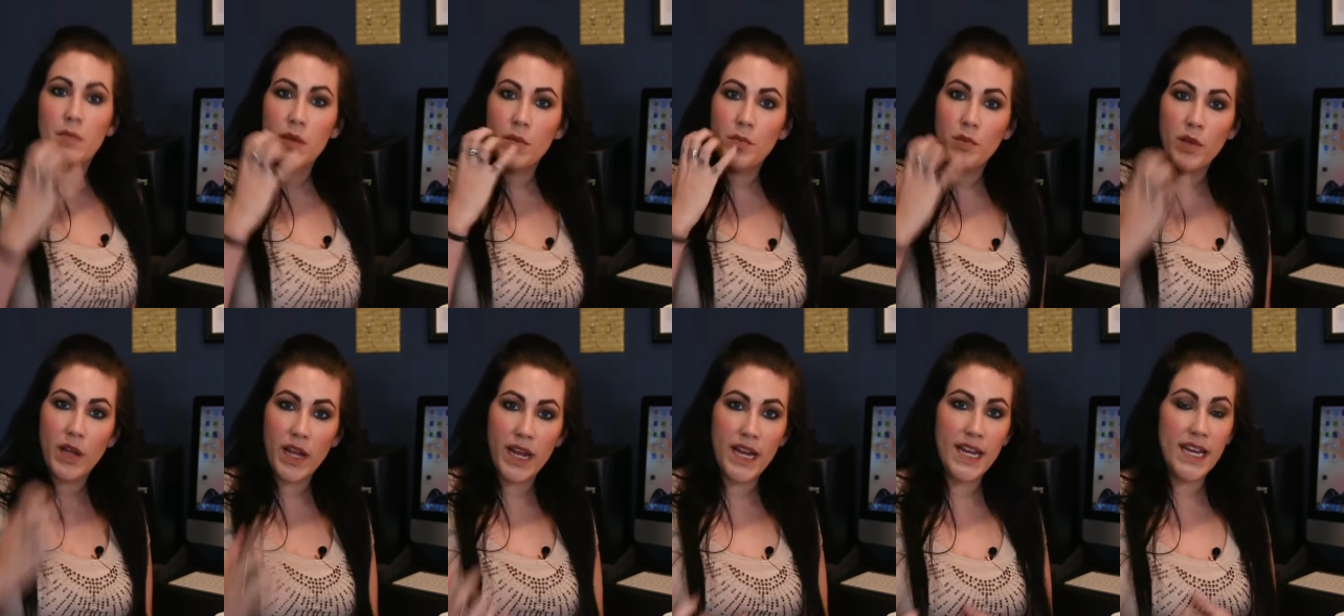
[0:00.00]
can
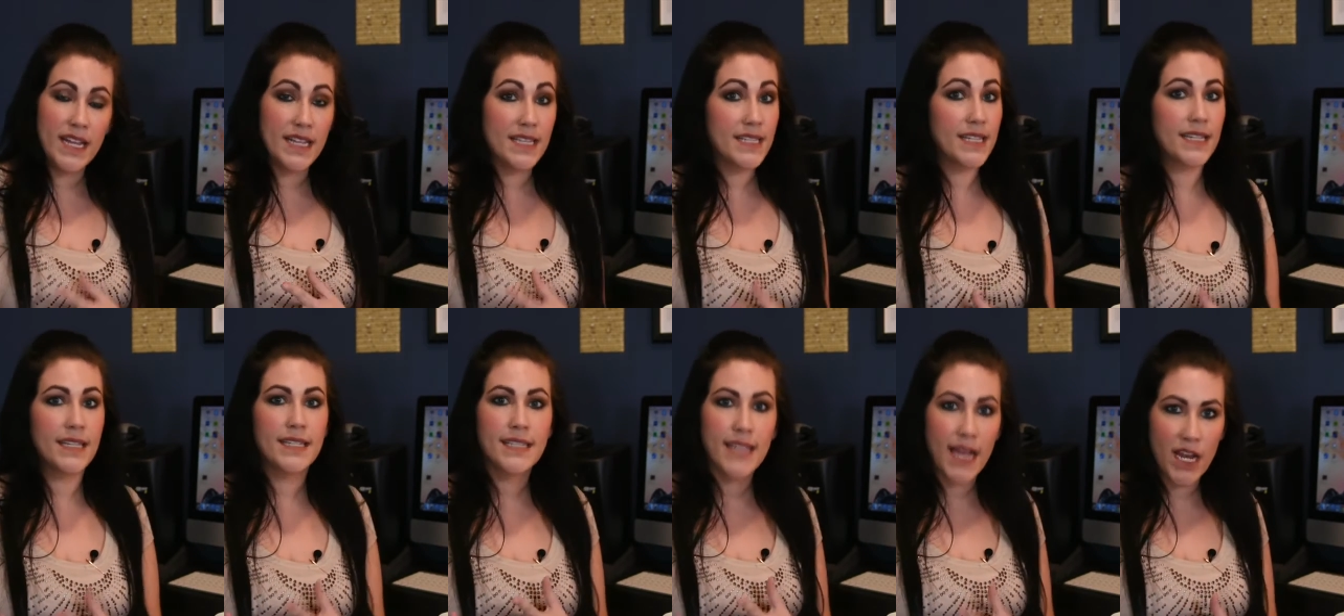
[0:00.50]
be played
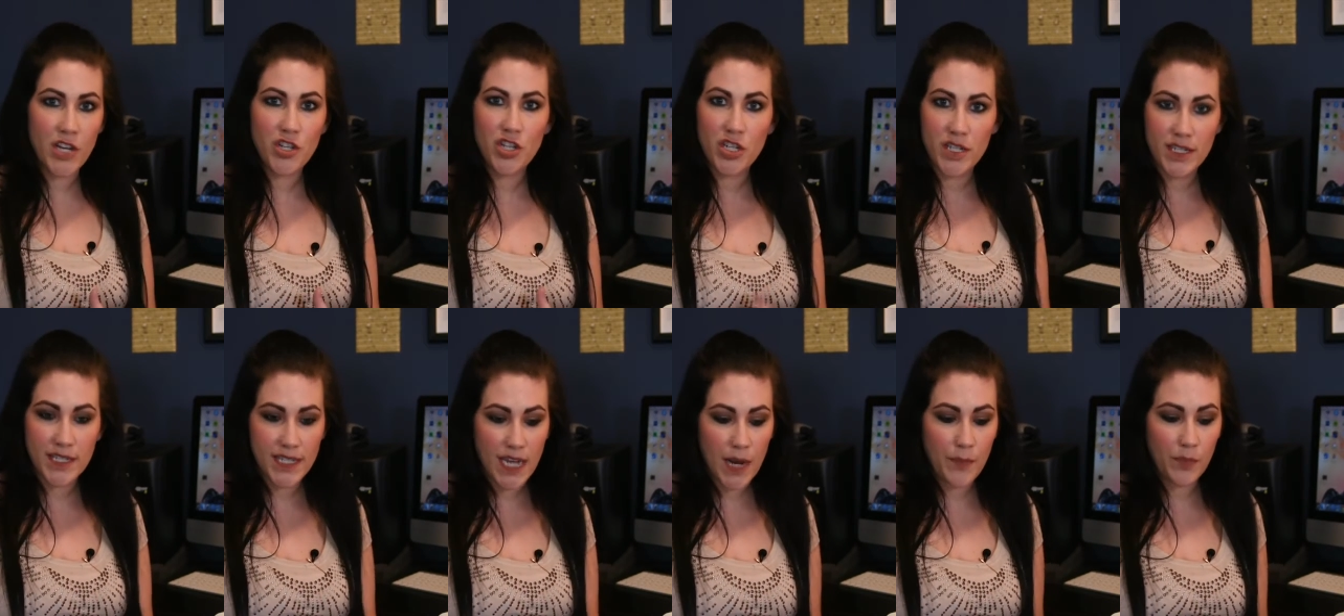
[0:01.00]
in
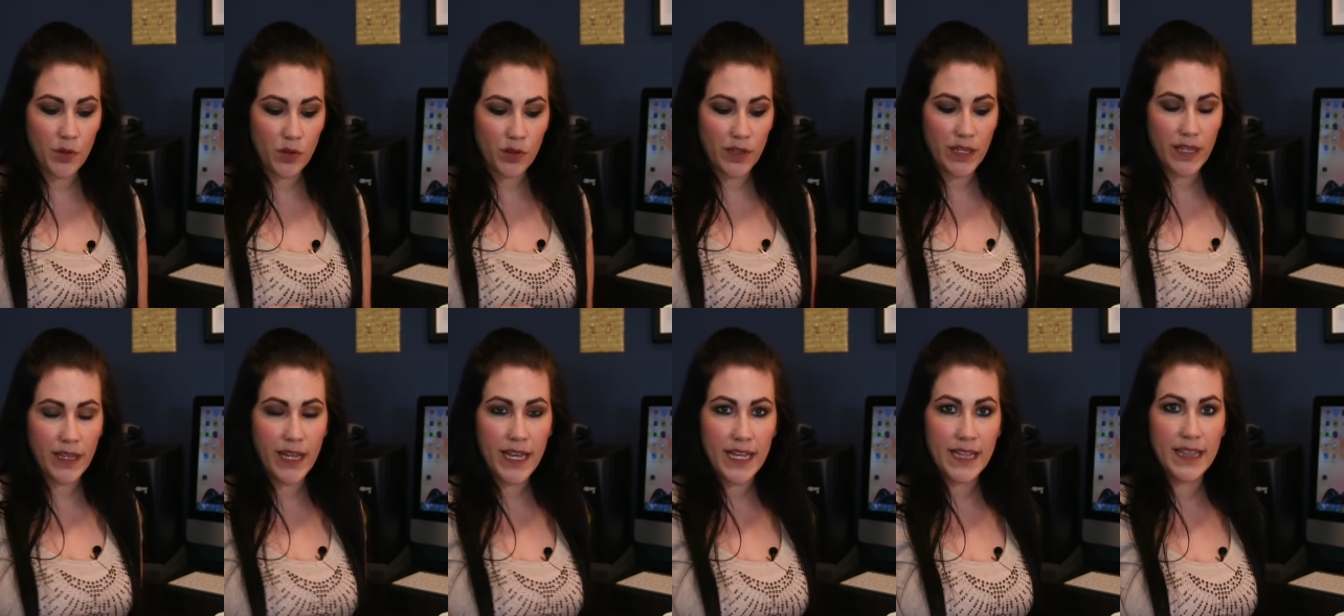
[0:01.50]
succession
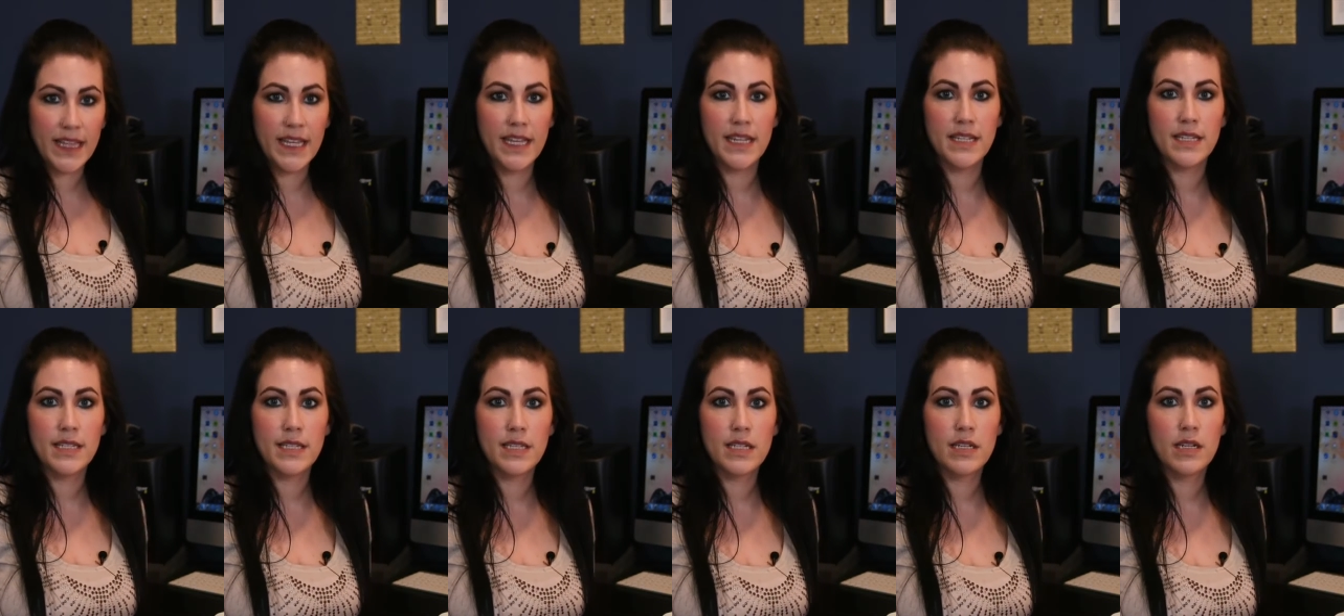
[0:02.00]
separately like
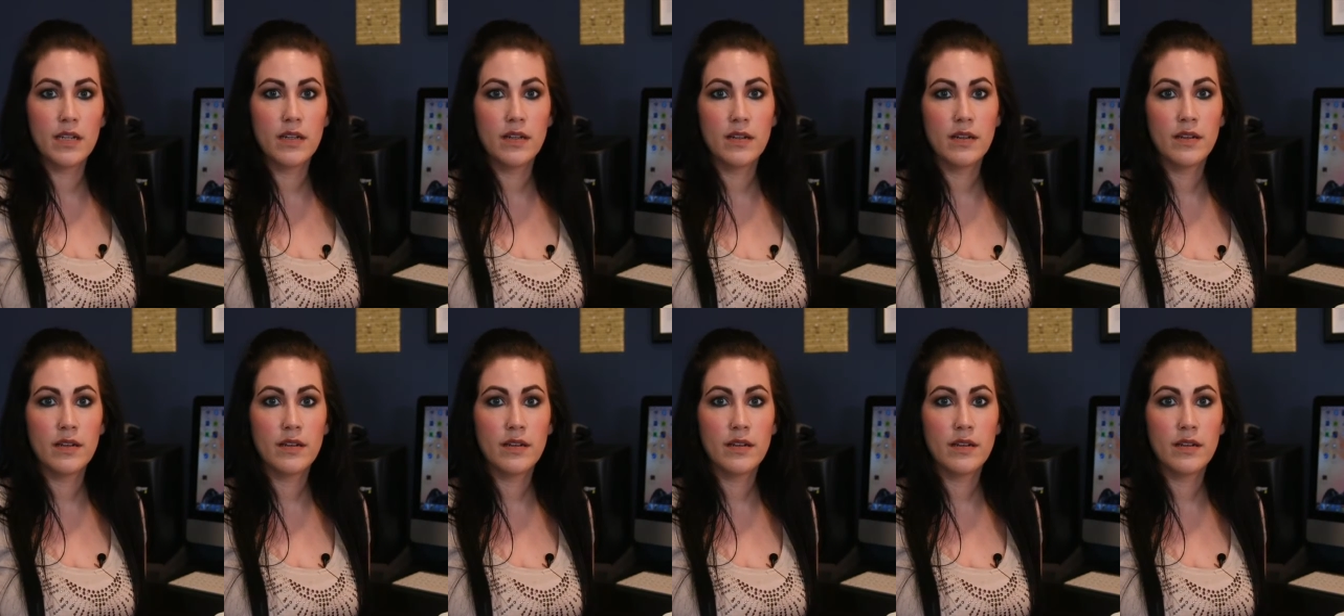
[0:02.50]
this,